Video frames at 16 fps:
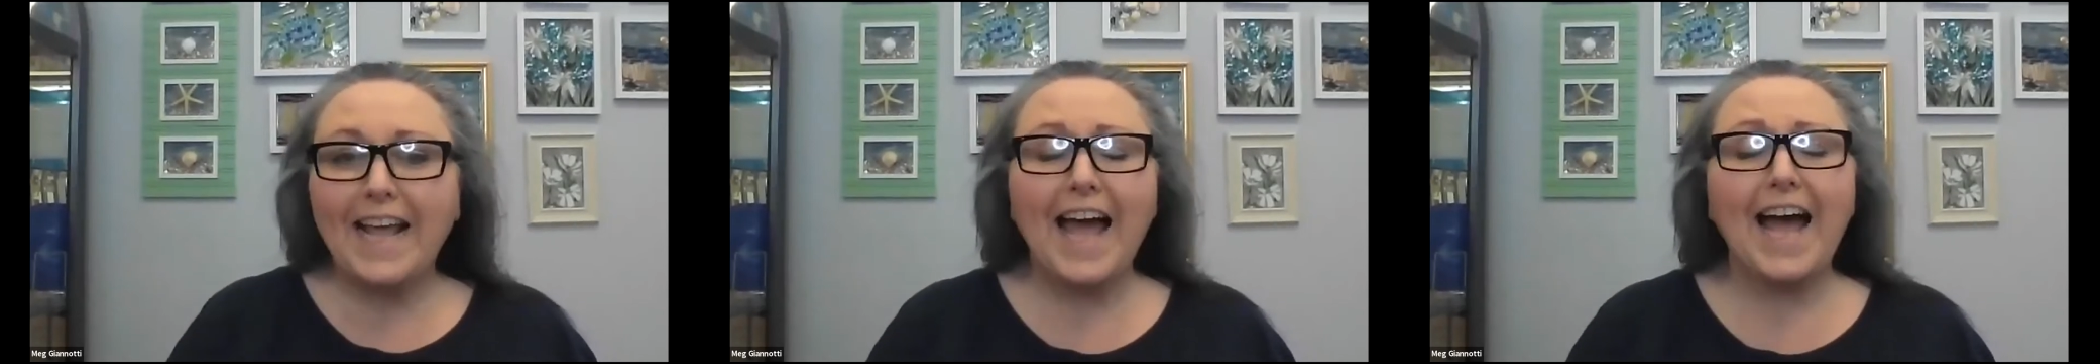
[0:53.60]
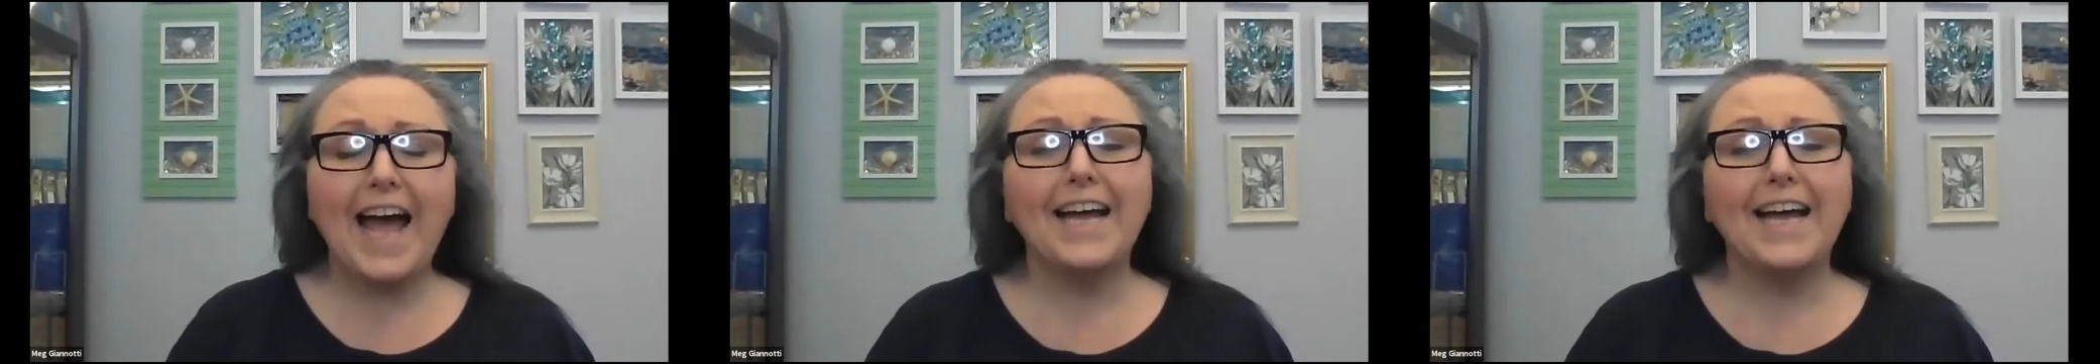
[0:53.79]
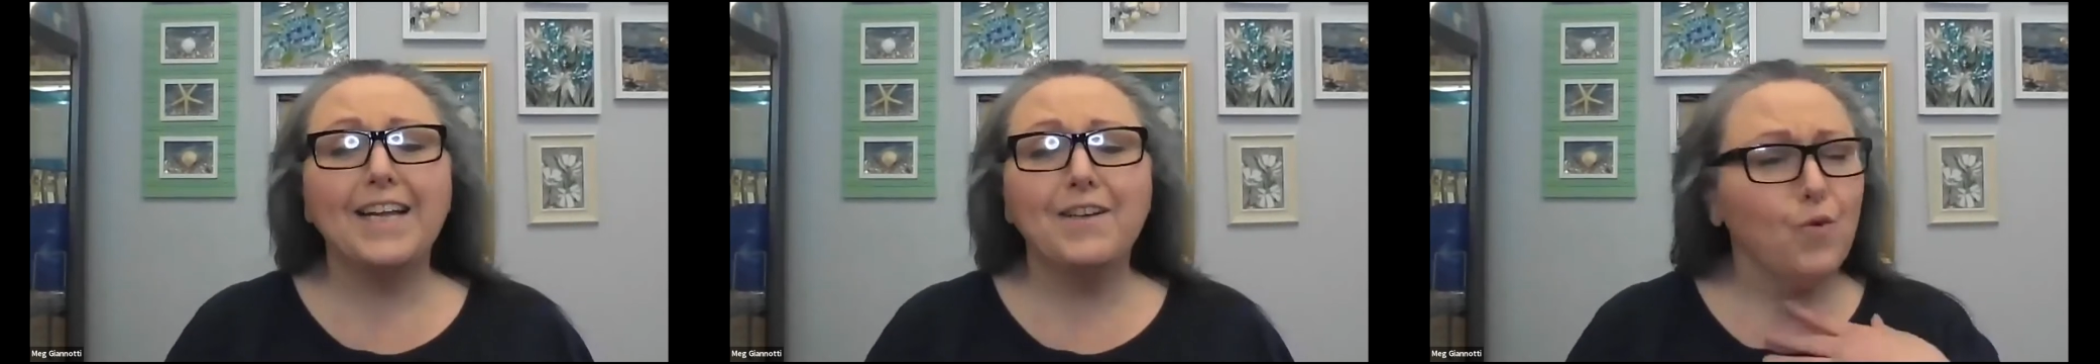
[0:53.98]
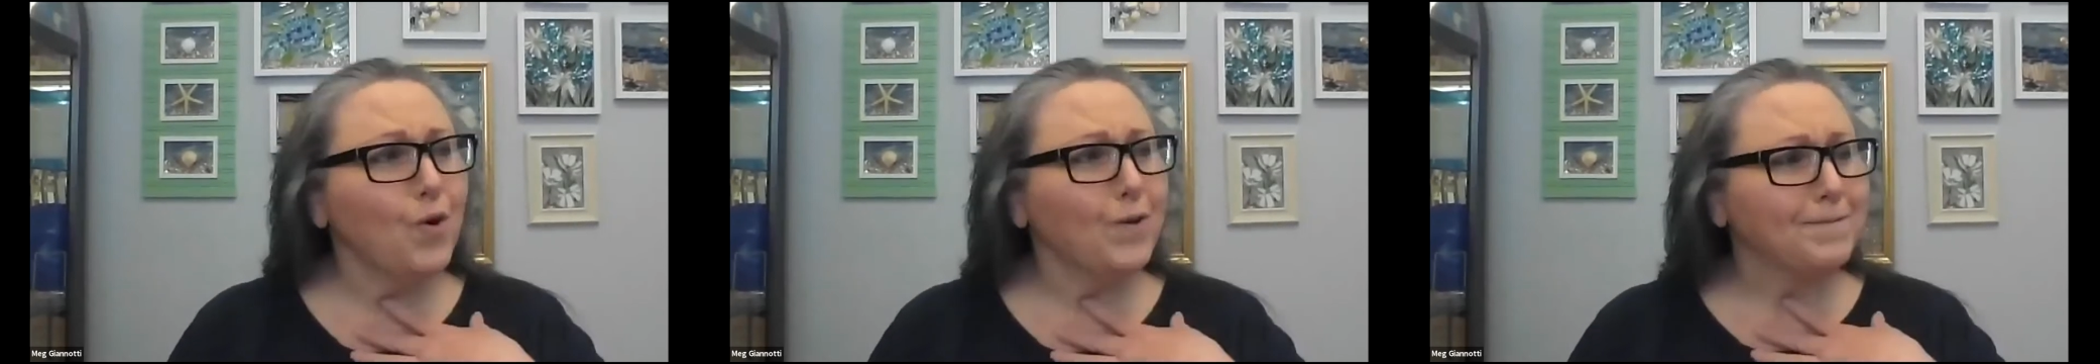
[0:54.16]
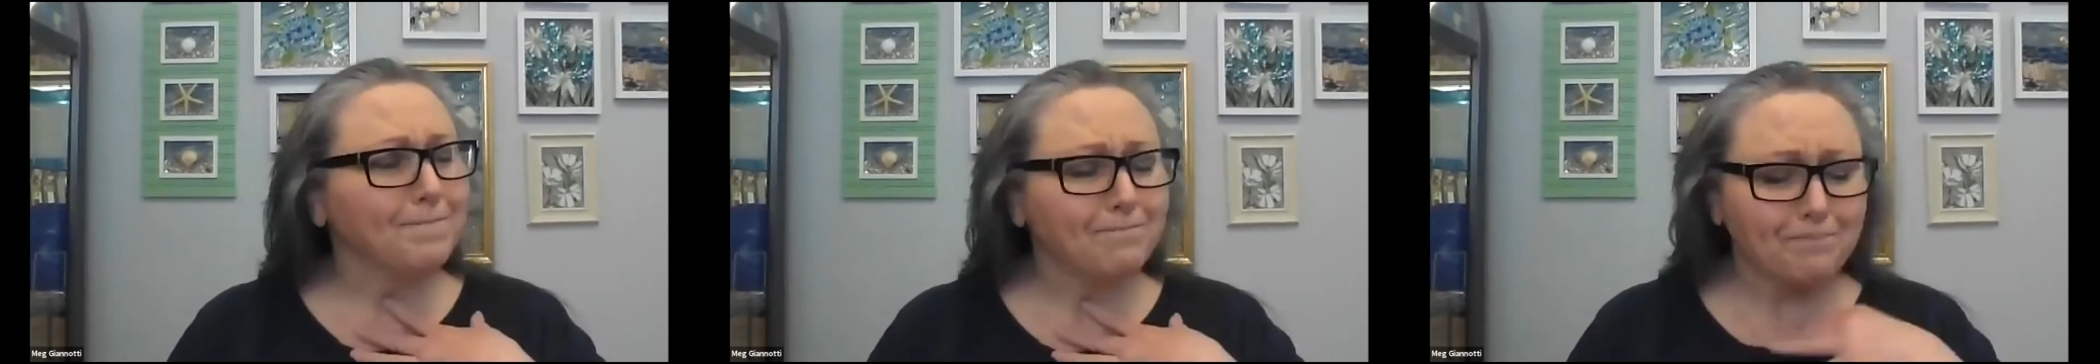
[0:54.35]
And
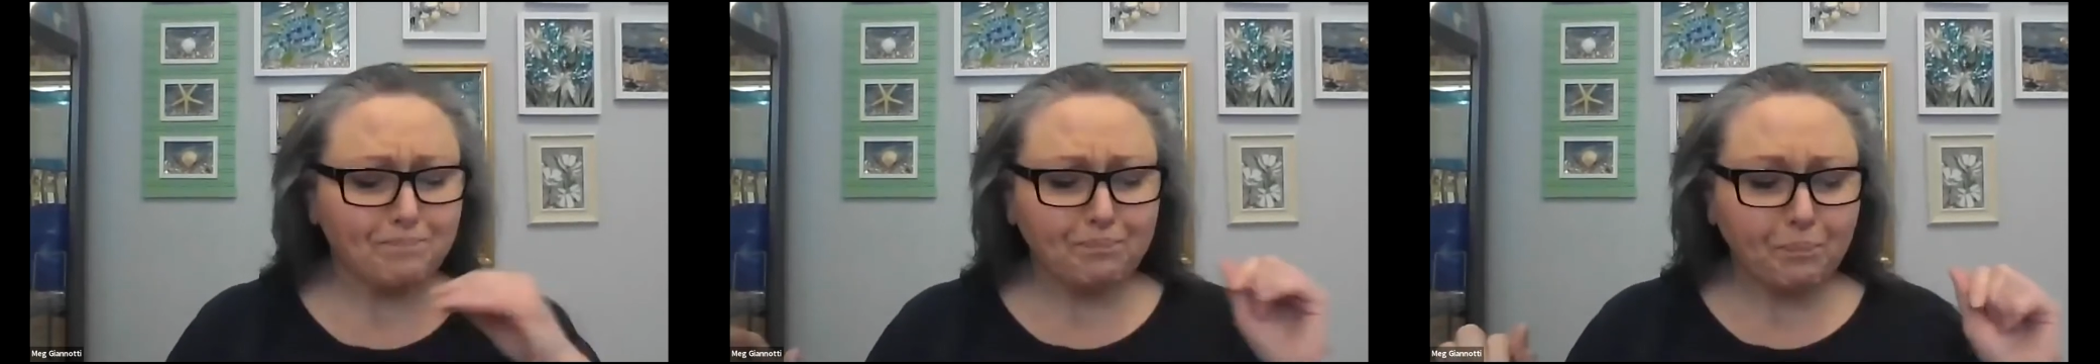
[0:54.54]
ooh,